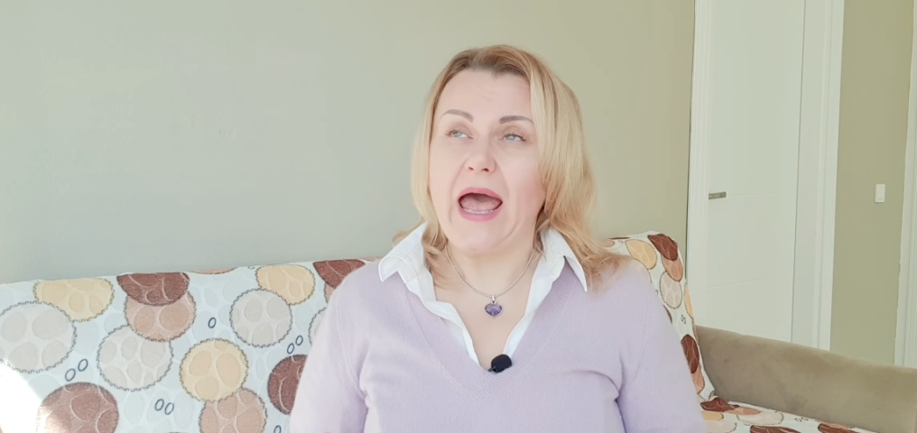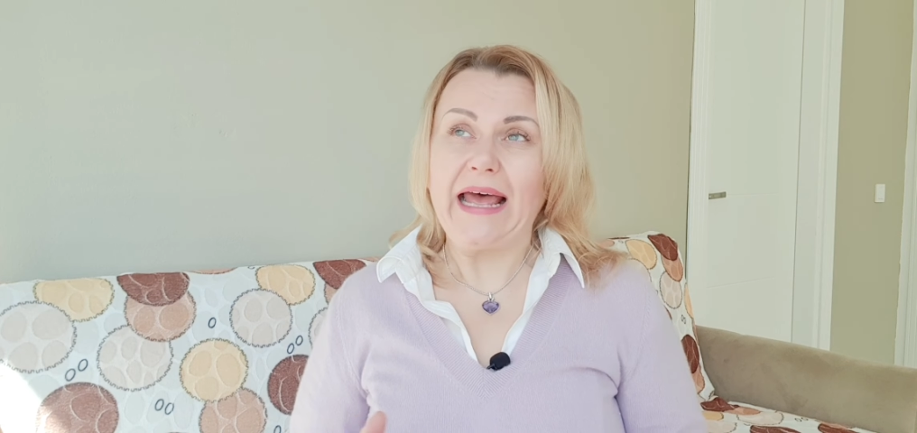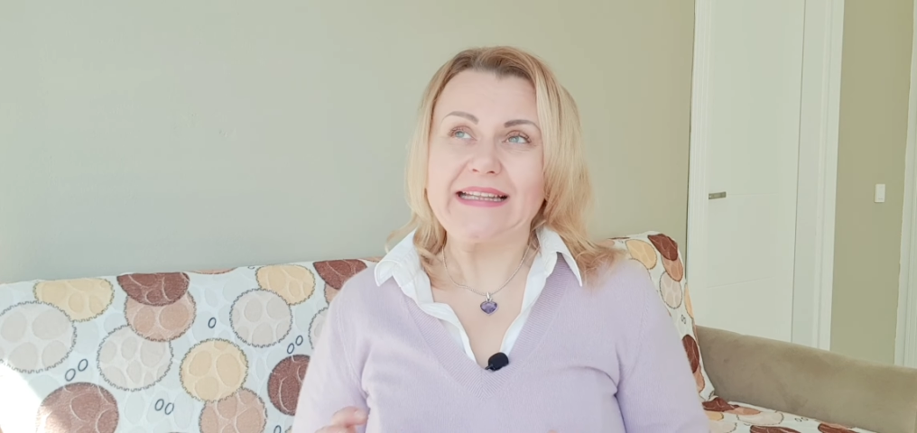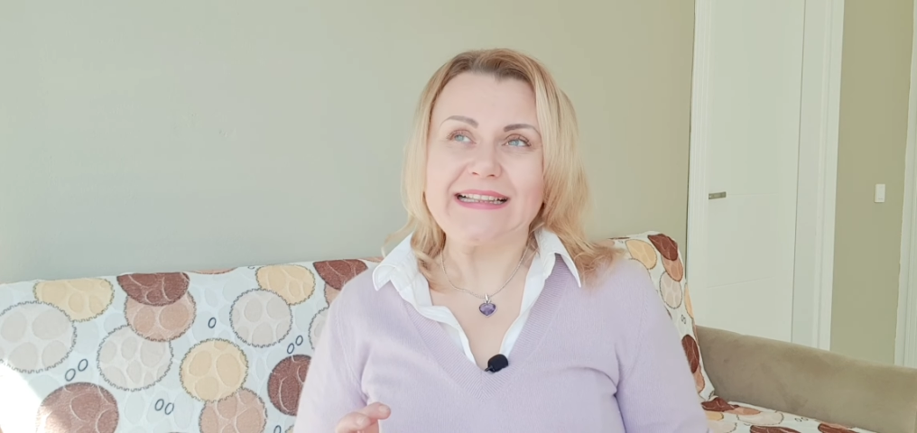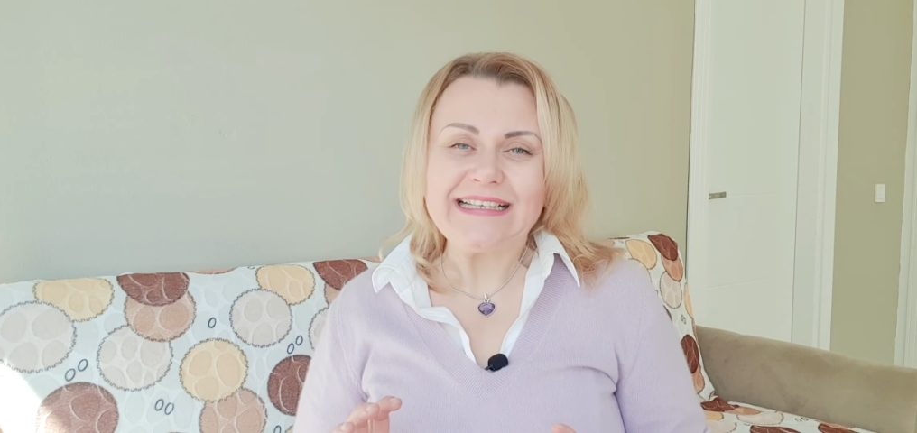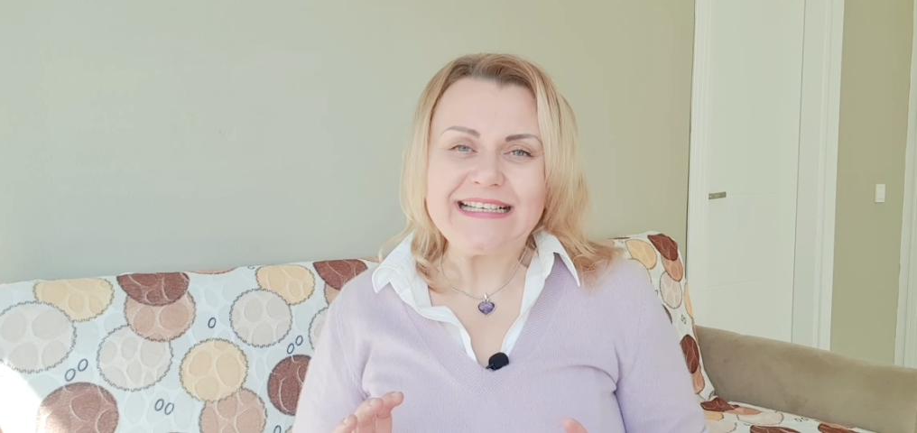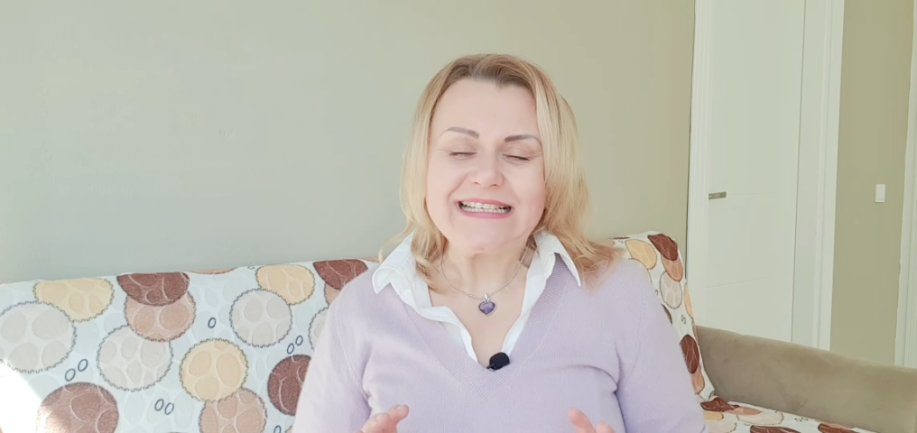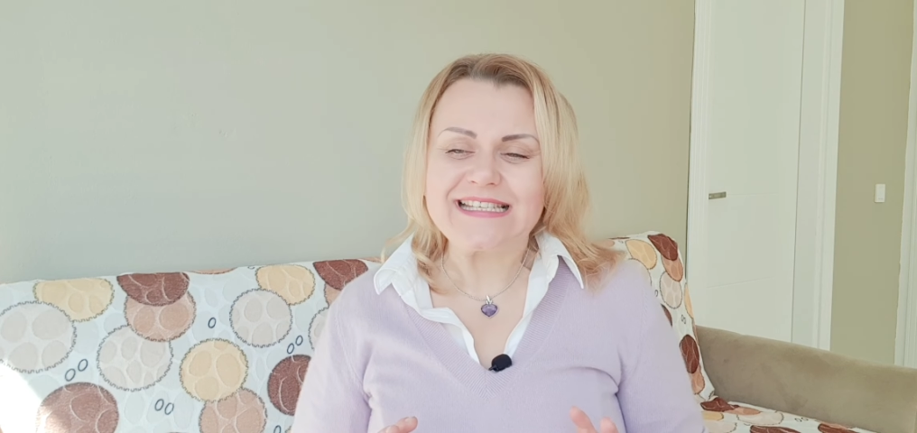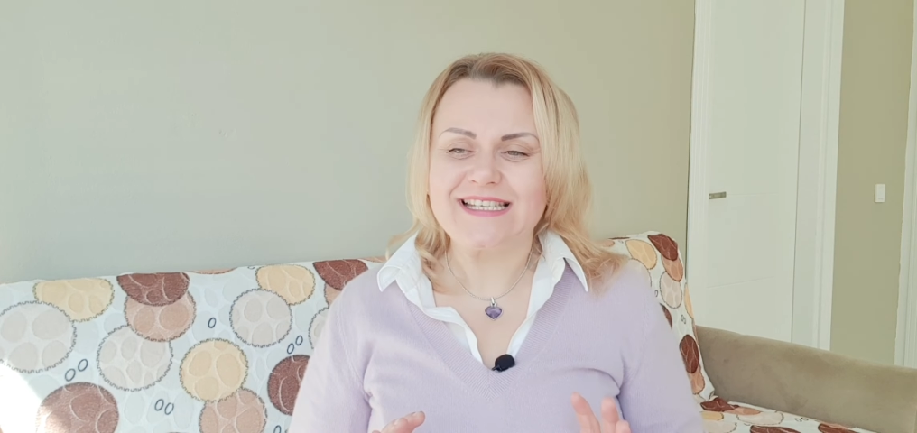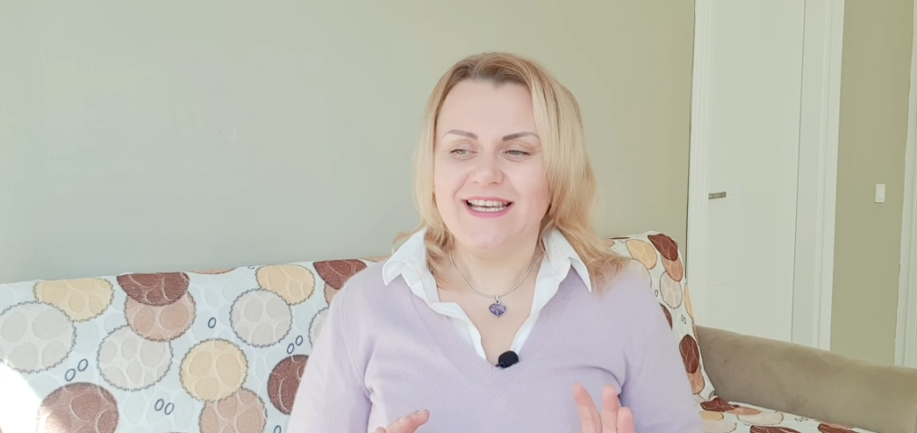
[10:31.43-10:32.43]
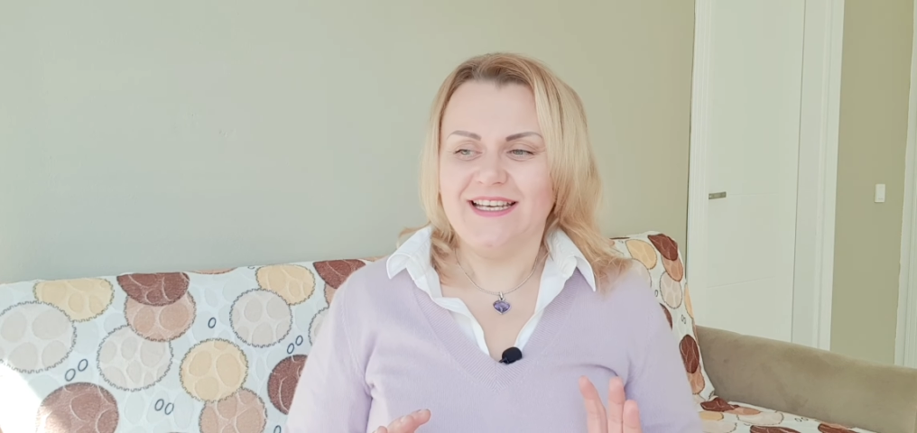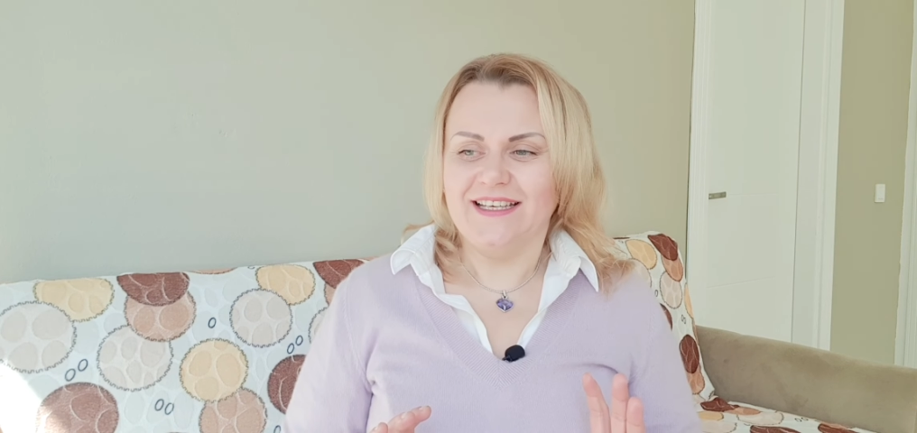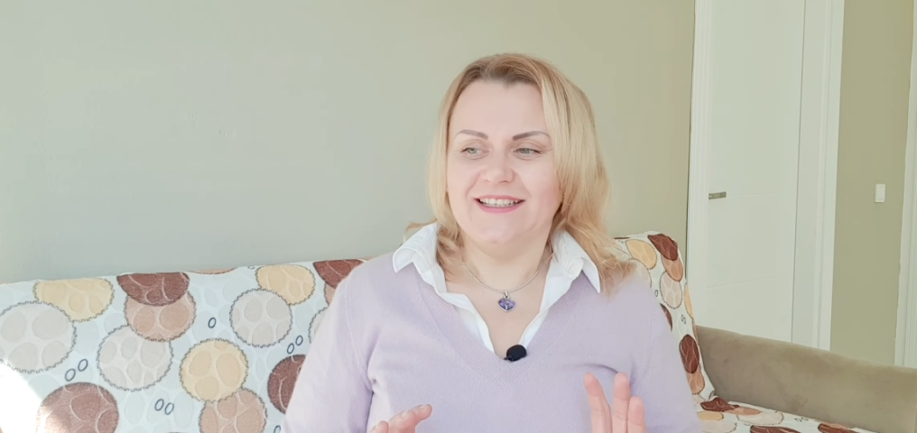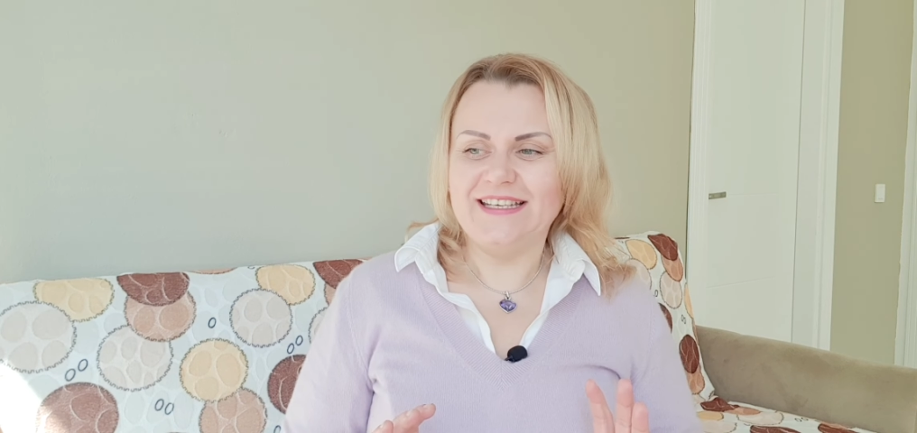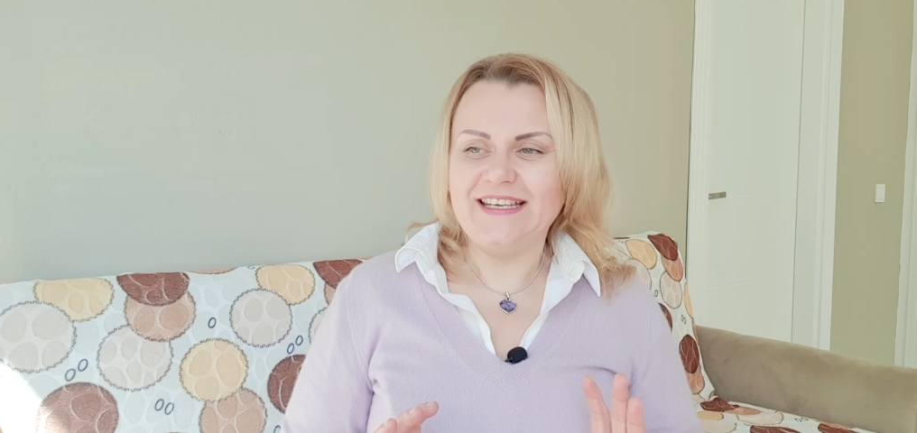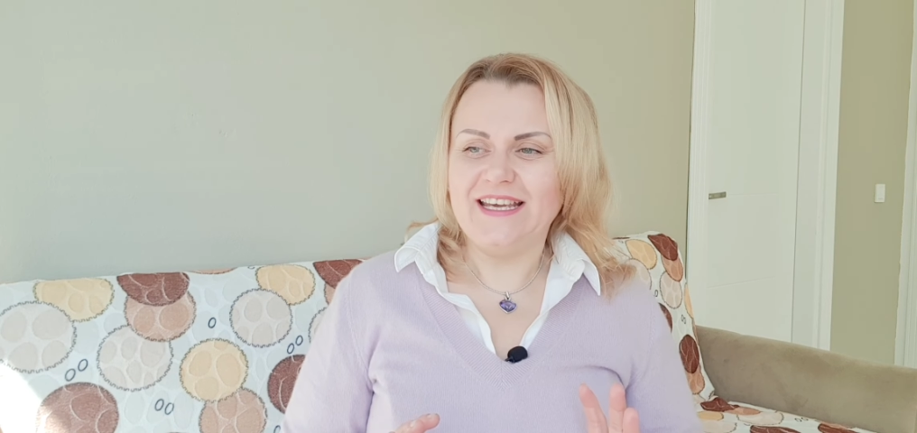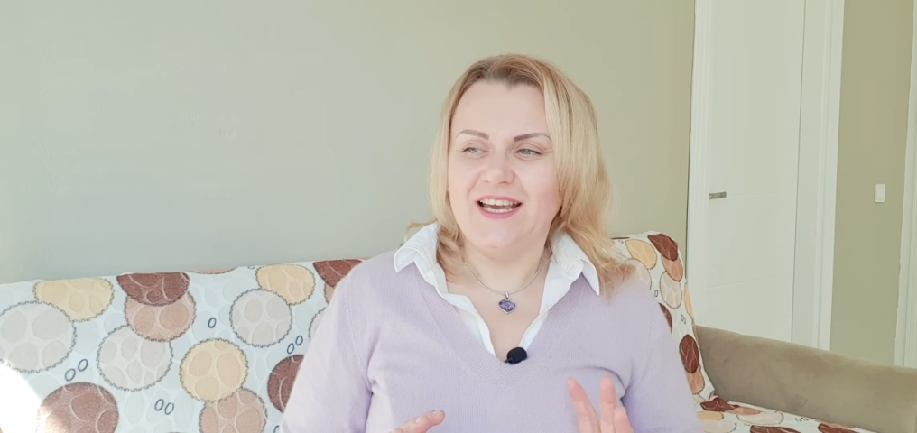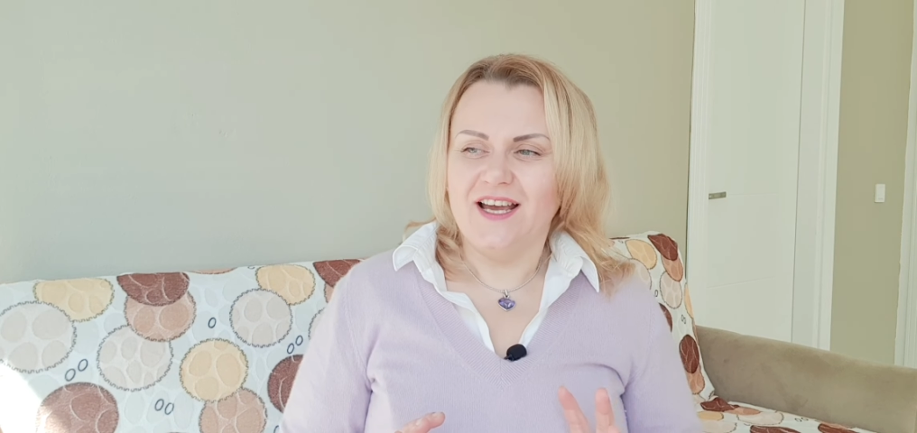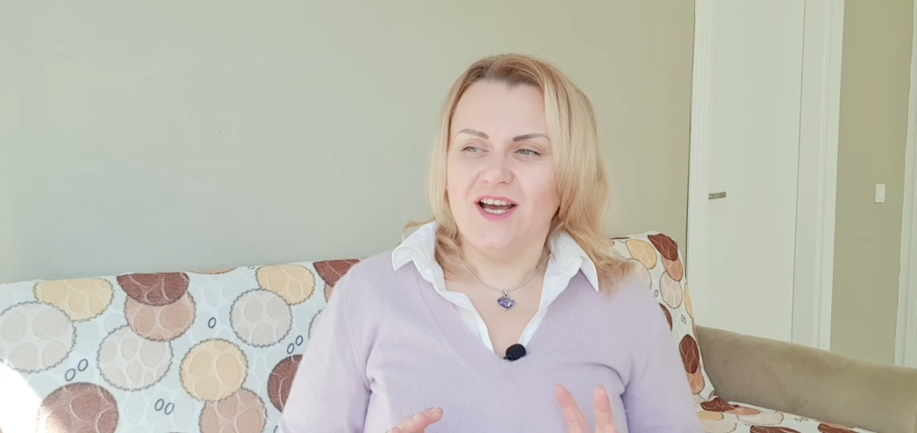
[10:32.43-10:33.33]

at least the